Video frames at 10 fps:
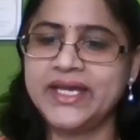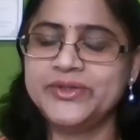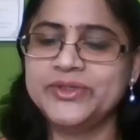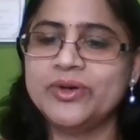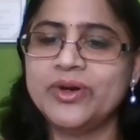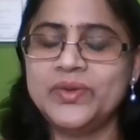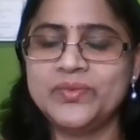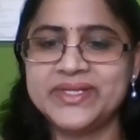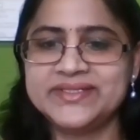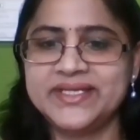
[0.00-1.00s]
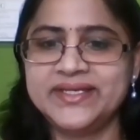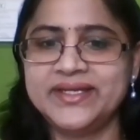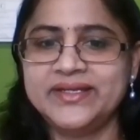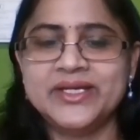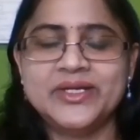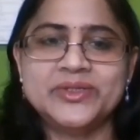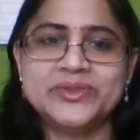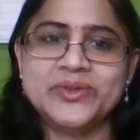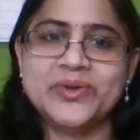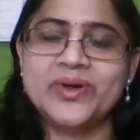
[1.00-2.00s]
Thank you all once again
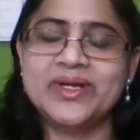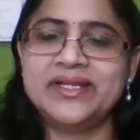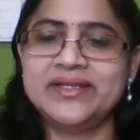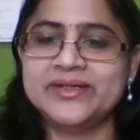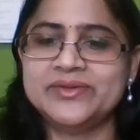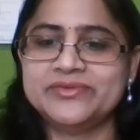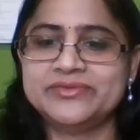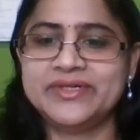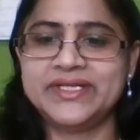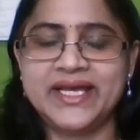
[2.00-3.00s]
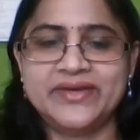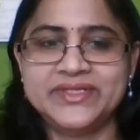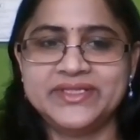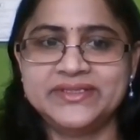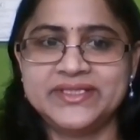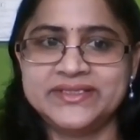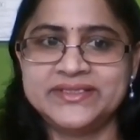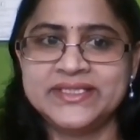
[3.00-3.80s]
to all for having this,